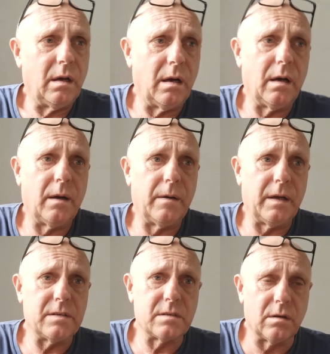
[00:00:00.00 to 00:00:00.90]

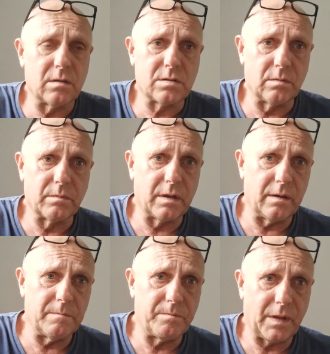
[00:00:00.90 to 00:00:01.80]
It's not
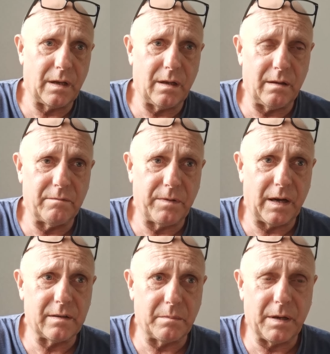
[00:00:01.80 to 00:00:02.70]
something that, in
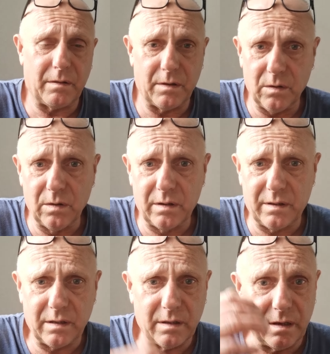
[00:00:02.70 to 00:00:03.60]
fact, about the only
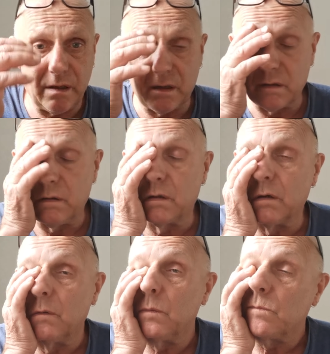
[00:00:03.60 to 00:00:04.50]
thing that you can
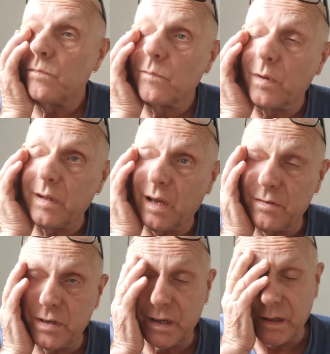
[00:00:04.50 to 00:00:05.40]
do with the
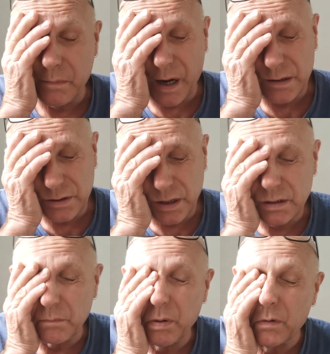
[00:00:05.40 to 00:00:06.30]
engine in the bike is
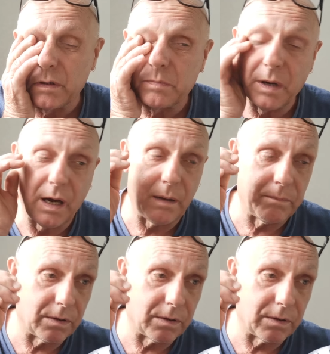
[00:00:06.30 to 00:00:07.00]
change the bloody spark